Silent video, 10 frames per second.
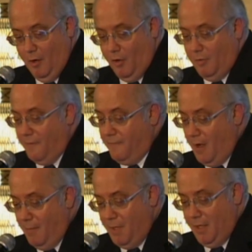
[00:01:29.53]

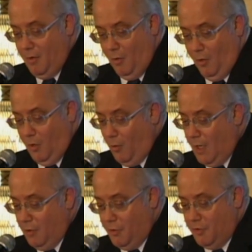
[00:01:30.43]
Obafemi
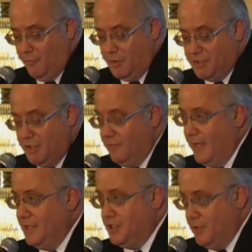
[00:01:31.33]
Awolowo University of
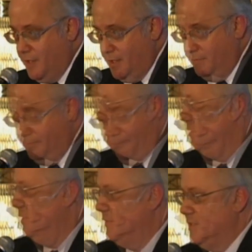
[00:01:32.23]
Nigeria,
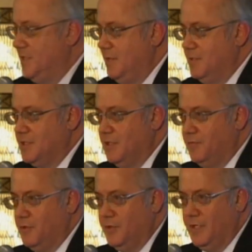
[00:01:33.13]
the team
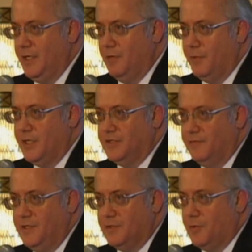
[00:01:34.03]
itself couldn't get here because
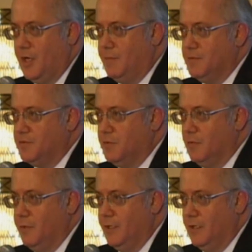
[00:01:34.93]
of visa problems,
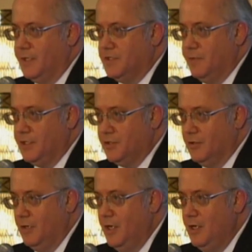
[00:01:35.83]
but we'd like to make
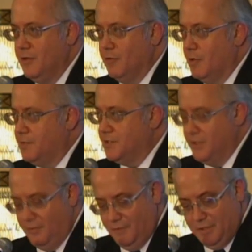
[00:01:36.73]
sure the
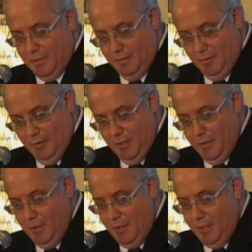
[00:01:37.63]
representative is here.
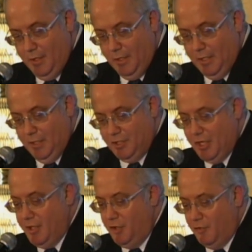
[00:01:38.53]
Uh,
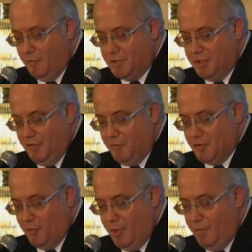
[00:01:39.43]
China University of
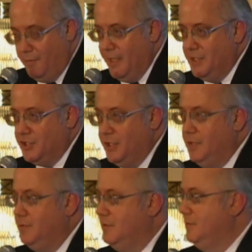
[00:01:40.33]
Petroleum in
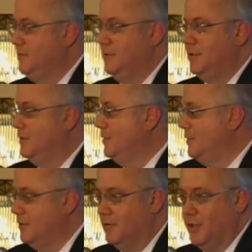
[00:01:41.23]
Beijing.
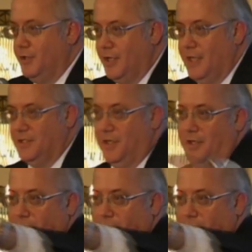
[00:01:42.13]
Where are you guys? Uh,